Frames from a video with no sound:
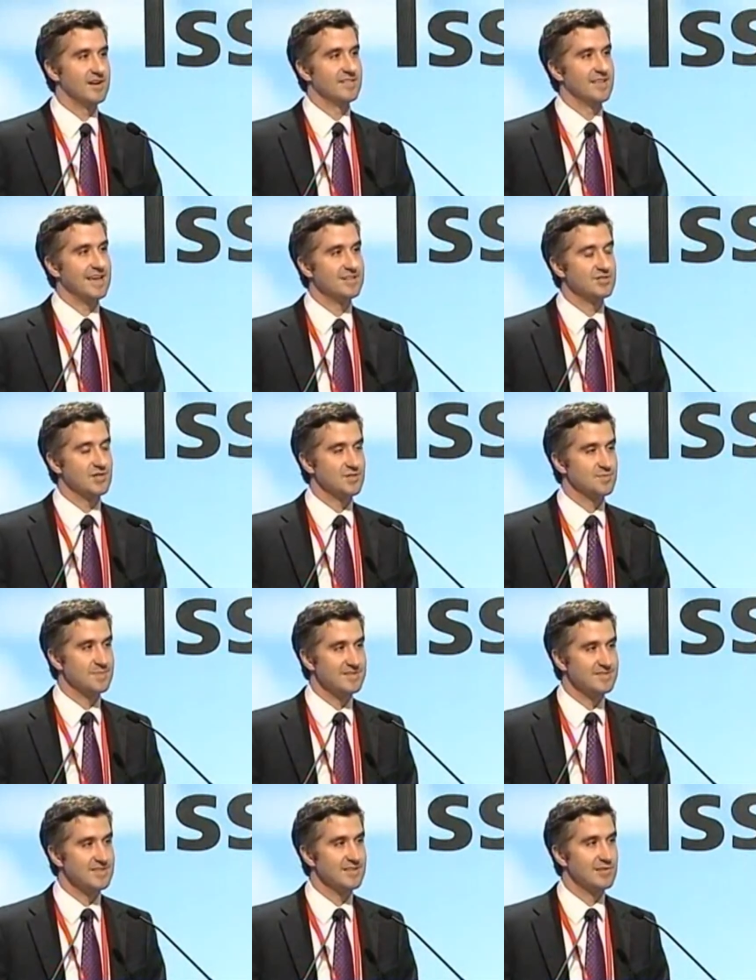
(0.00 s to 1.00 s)
the H S B
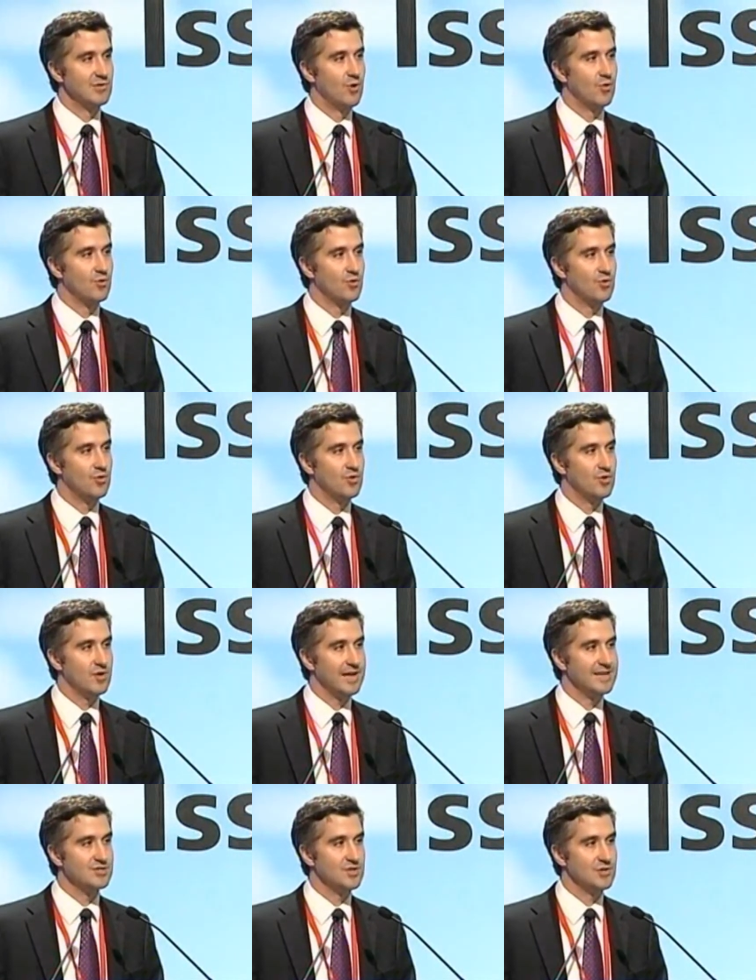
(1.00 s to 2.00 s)
C Local
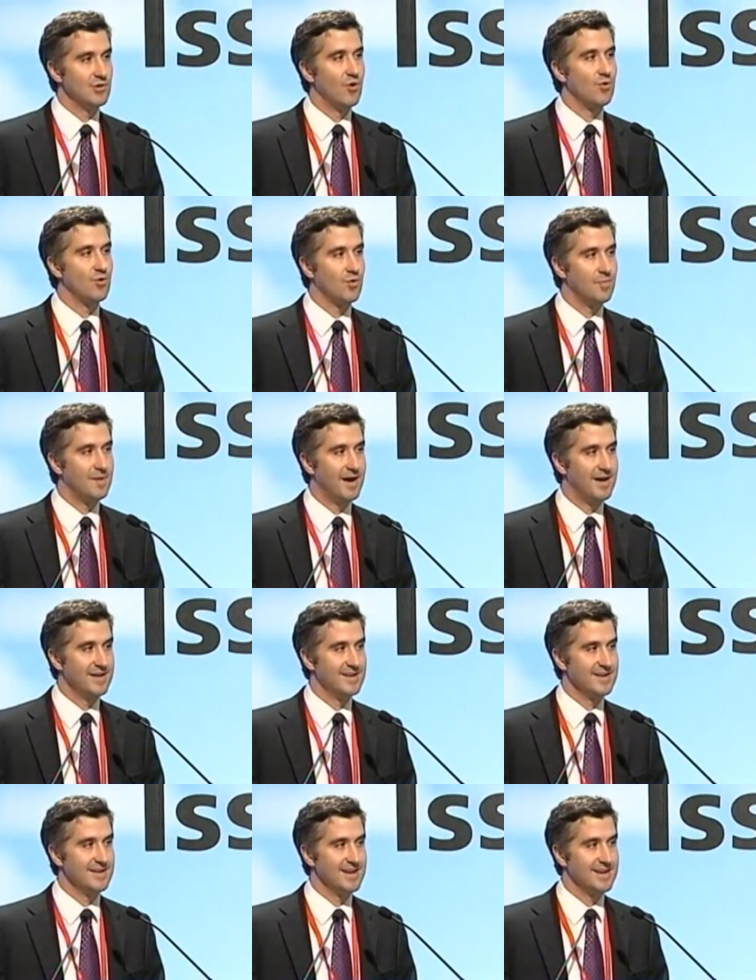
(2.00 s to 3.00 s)
Asia Local Bond
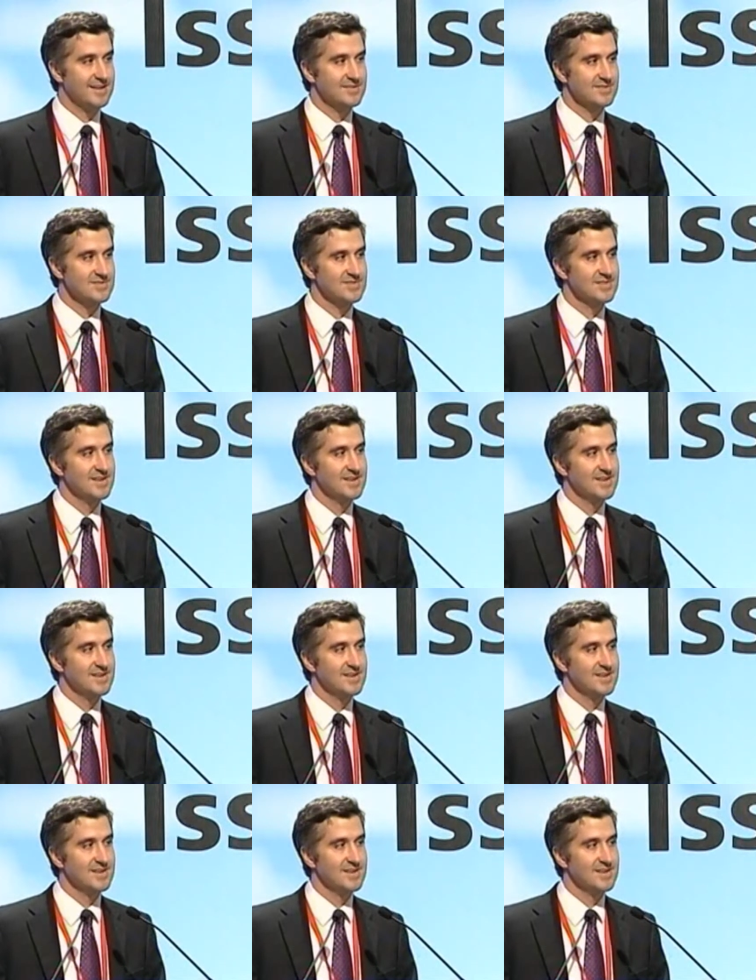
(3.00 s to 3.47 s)
Index,